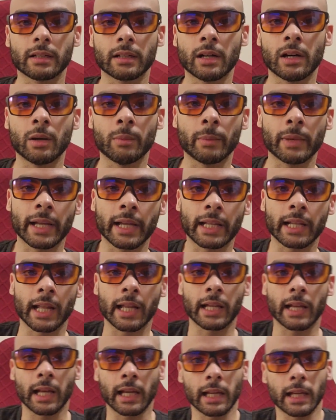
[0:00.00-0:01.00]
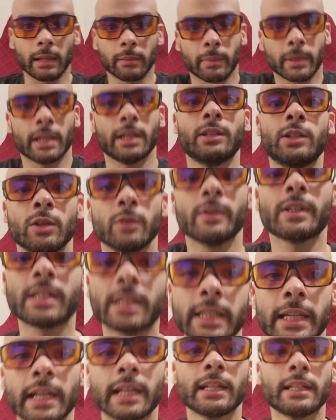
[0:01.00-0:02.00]
oh man, I'm kind of nervous
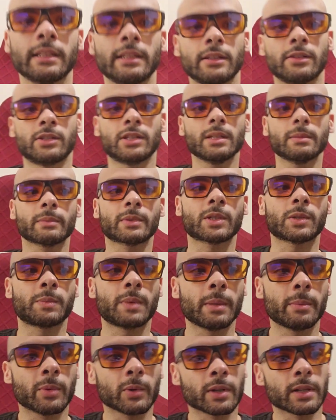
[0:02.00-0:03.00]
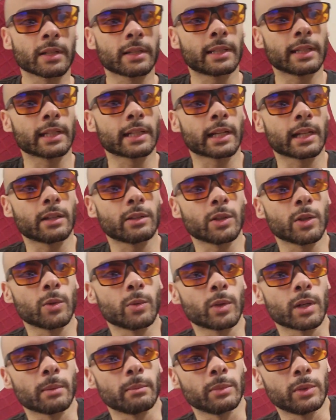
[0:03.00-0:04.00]
to get in the gym because people are going to think I don't know
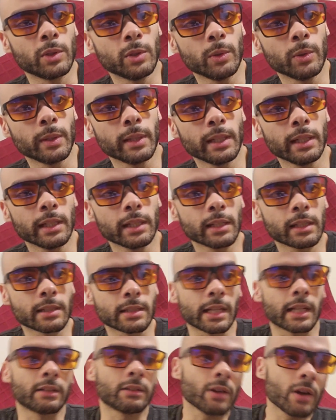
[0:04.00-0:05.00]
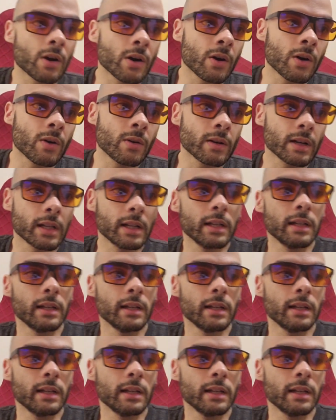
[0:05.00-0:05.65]
what I'm doing, because I don't,